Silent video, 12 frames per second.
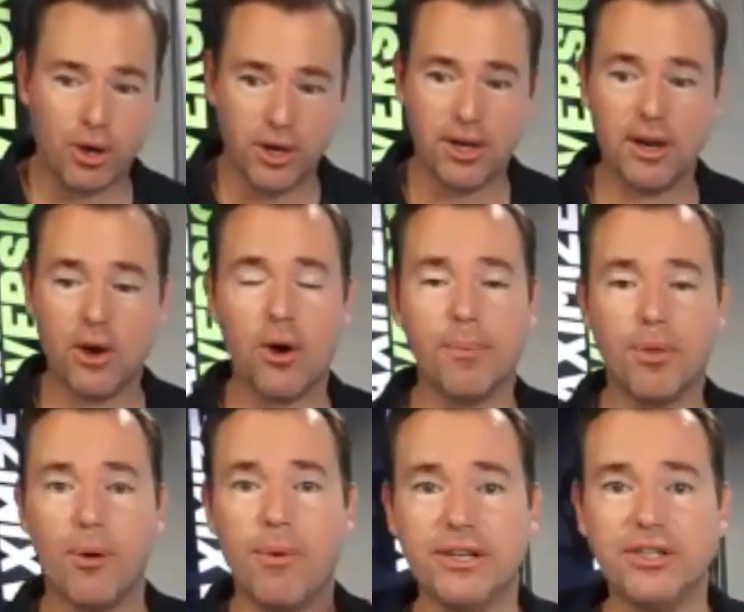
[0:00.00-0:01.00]
You're going to go to
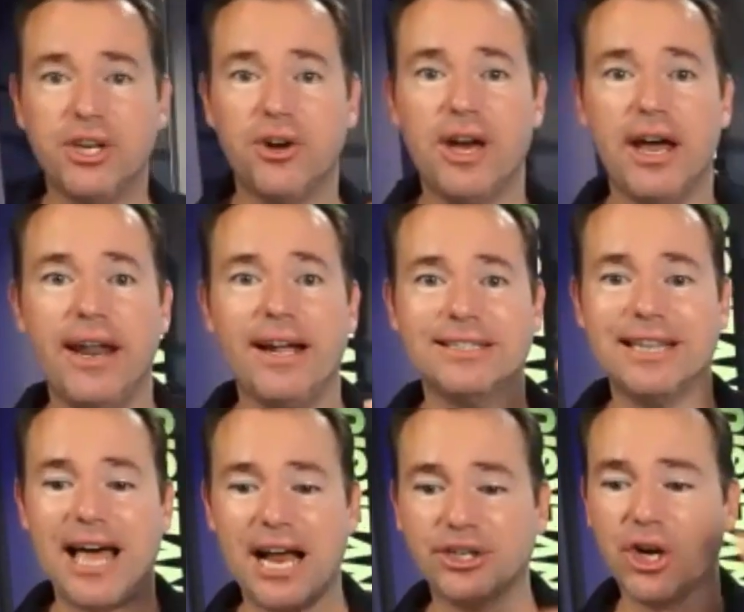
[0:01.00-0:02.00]

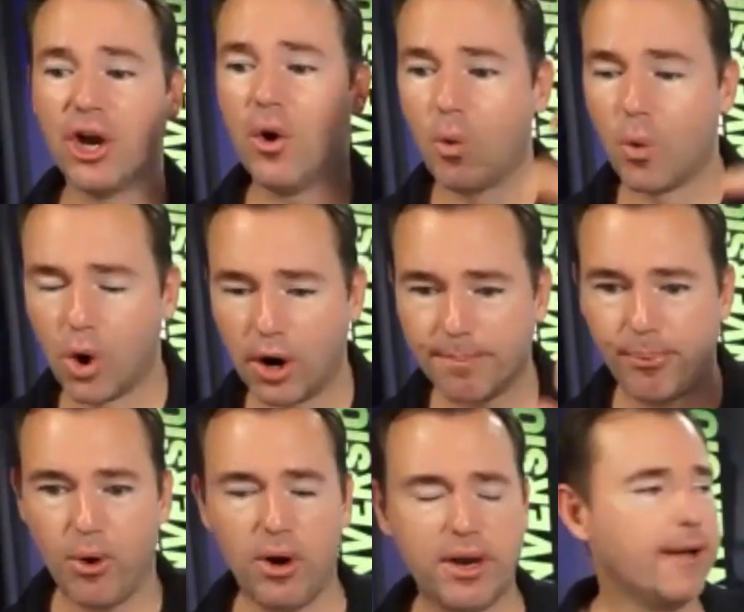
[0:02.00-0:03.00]

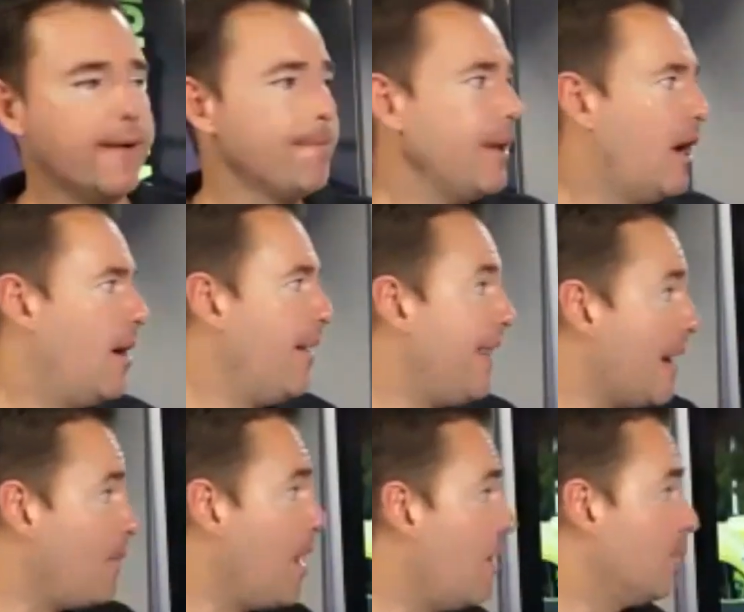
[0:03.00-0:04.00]
plumberseo.net/workbook, and that
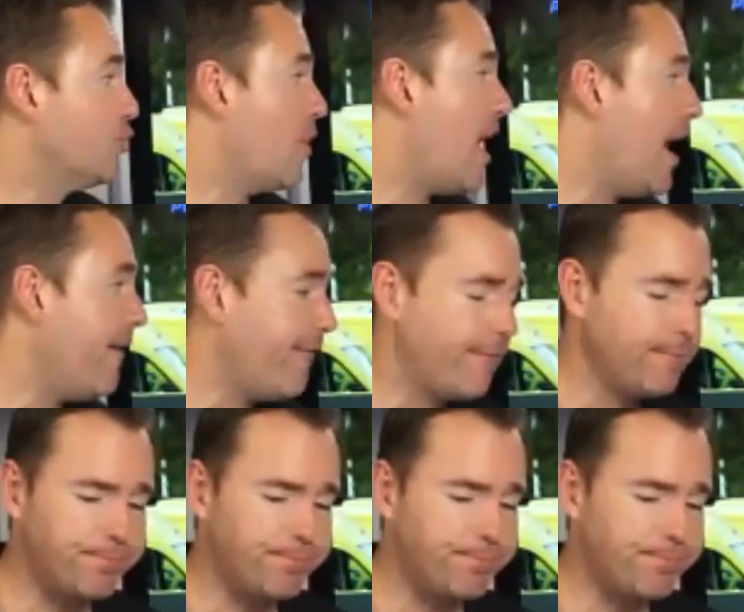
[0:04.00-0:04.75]
will help drive